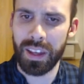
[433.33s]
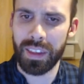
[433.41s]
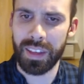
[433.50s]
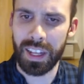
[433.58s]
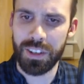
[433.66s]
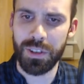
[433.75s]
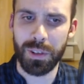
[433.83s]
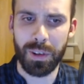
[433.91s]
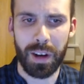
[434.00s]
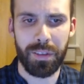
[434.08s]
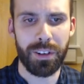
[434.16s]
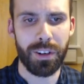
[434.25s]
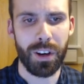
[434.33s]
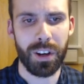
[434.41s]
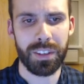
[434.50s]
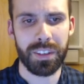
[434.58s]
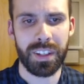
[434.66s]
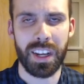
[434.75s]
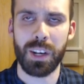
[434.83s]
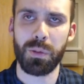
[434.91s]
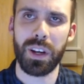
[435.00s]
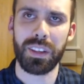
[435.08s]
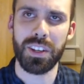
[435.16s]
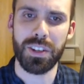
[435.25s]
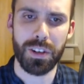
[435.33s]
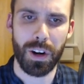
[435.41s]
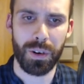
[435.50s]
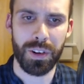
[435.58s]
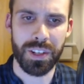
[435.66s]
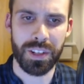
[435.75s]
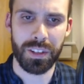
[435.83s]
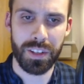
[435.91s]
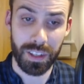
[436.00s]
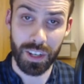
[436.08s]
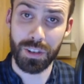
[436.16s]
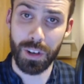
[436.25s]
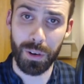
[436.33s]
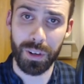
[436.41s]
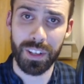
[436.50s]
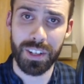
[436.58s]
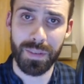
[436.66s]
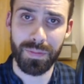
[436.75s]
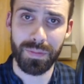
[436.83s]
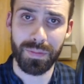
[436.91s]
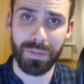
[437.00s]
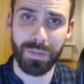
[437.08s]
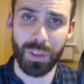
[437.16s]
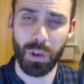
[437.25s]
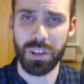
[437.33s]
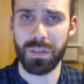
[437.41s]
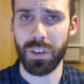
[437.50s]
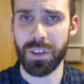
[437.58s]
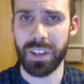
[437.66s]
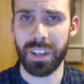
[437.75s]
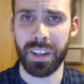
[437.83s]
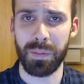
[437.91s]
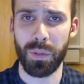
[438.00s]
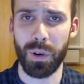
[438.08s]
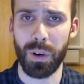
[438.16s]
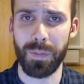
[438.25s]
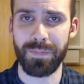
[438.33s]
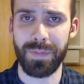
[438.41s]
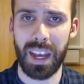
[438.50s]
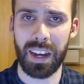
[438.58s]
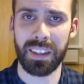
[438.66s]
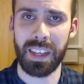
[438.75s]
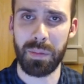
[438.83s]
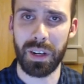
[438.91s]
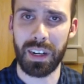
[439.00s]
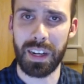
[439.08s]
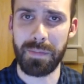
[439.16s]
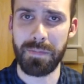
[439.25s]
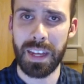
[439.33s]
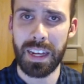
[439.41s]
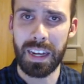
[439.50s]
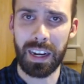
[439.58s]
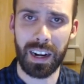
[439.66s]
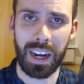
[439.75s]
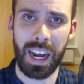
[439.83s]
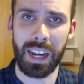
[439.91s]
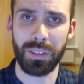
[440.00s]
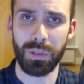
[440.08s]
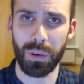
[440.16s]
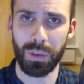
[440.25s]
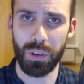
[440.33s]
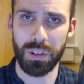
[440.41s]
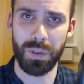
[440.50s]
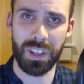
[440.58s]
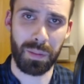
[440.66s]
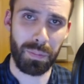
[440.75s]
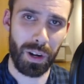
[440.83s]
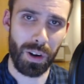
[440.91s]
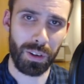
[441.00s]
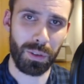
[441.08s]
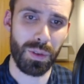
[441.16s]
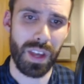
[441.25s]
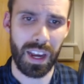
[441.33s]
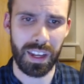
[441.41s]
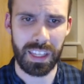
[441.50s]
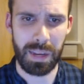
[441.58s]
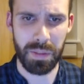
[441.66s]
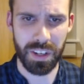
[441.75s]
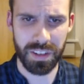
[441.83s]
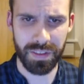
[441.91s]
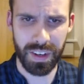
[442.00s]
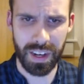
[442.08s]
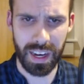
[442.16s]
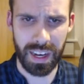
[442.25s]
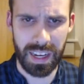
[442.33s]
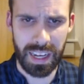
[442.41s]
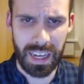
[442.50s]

That should, however, not in any way discourage those of us that are more academically inclined, or those of us that belong to the academic sphere,